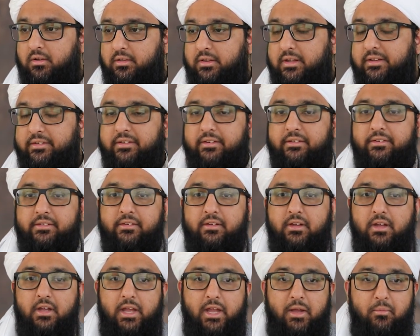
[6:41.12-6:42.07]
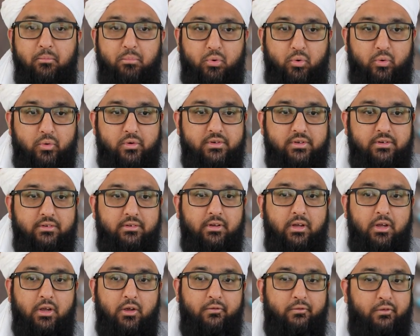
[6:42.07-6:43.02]
This is
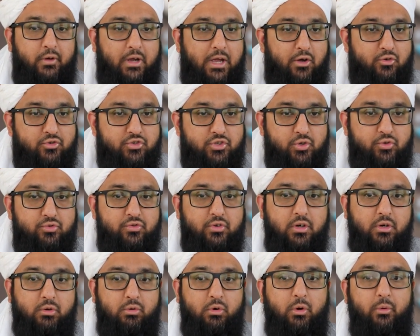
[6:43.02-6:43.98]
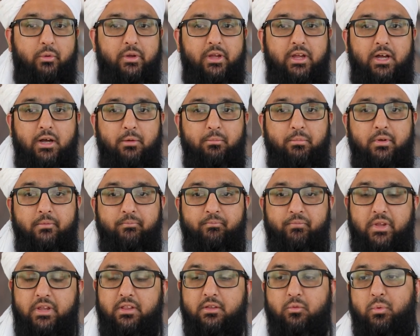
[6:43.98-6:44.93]
important for our children growing up
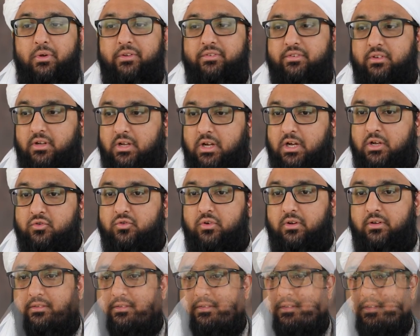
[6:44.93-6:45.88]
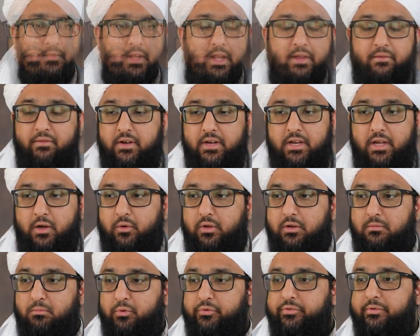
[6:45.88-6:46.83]
in the Western countries. Even now
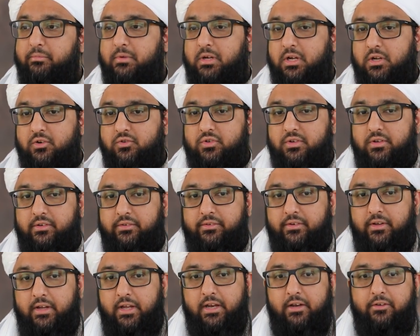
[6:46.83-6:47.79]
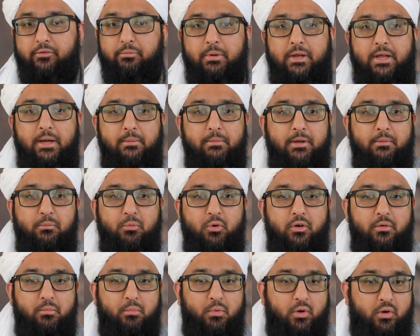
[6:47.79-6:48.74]
in Muslim countries, it is becoming
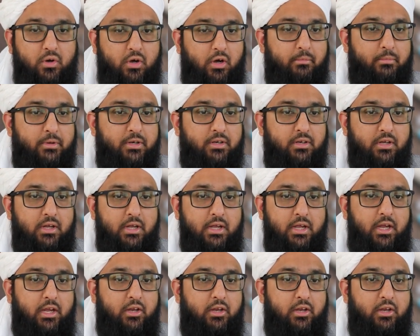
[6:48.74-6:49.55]
more and more common.